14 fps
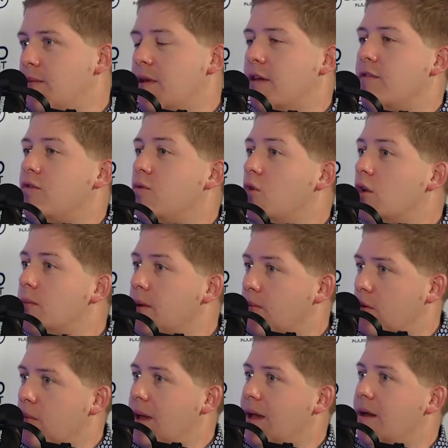Because you want to be
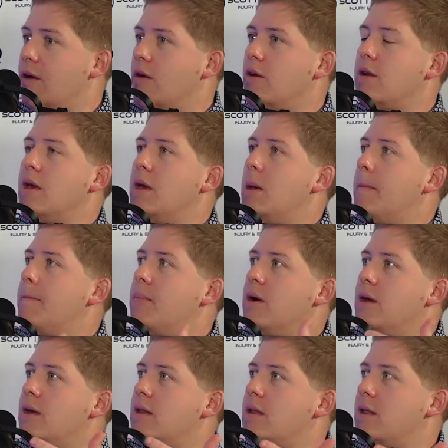prepared.
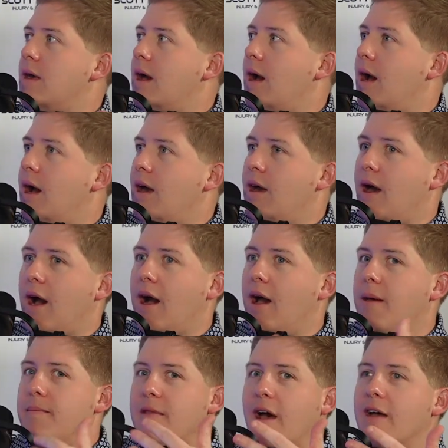But
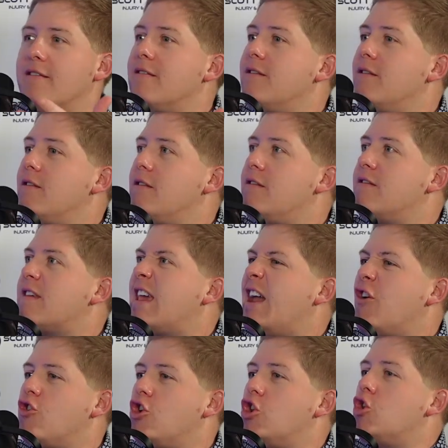I'm not
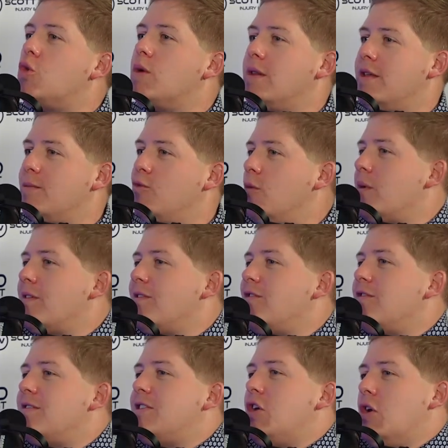scared to do it anymore because I've
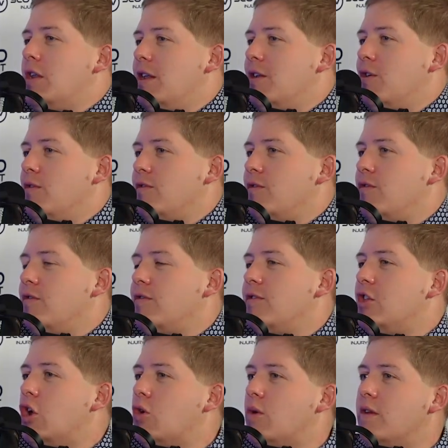just done it all. So you just
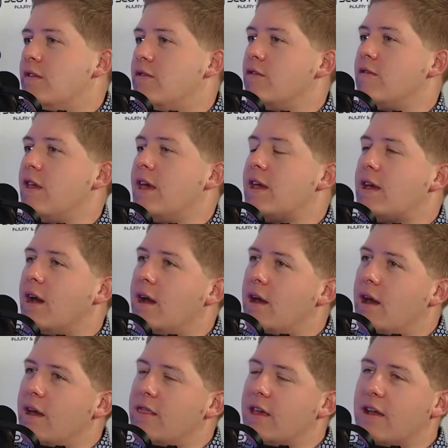know it. And so it's like,
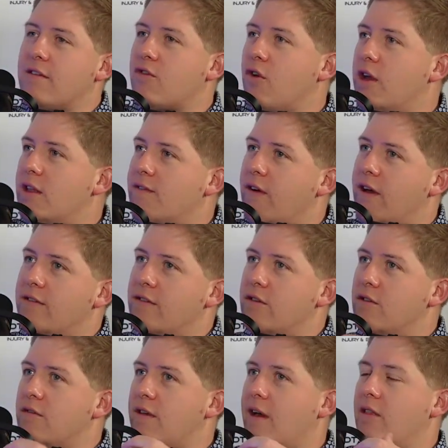I think it's great advice that
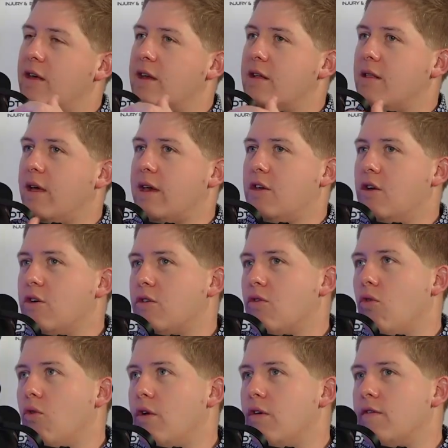you're telling like younger
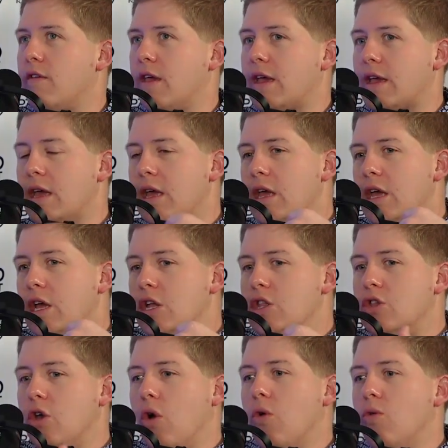lawyers, like,
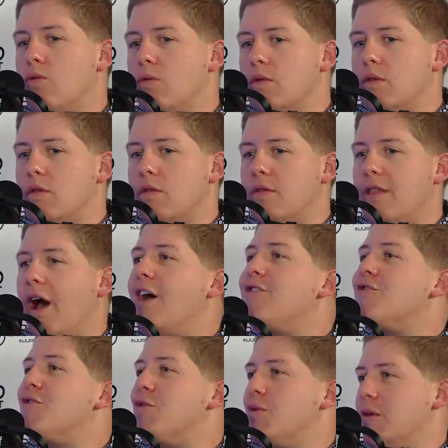don't not
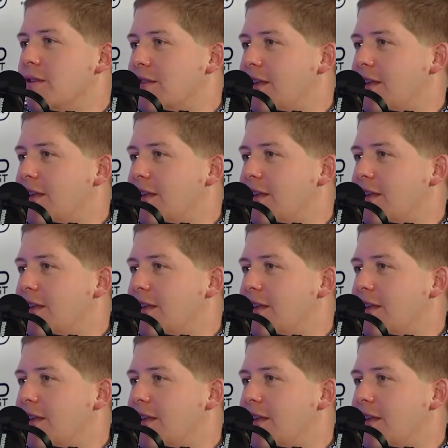do it.